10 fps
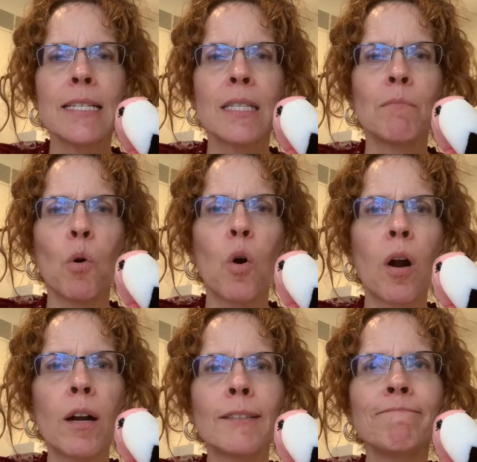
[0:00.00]
The
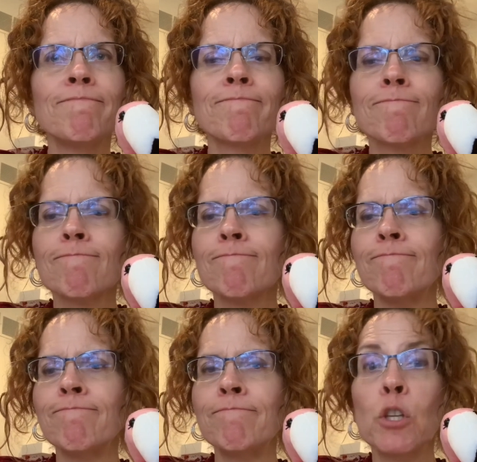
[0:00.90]
more
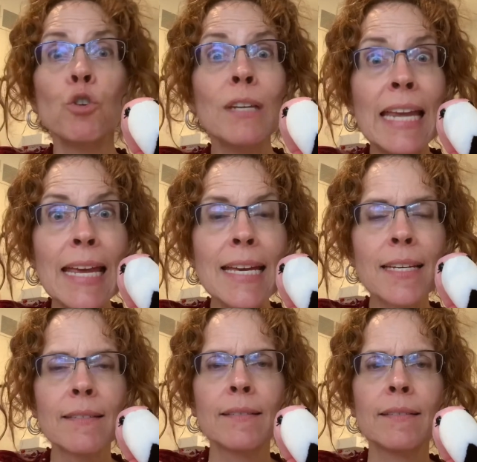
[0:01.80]
unique,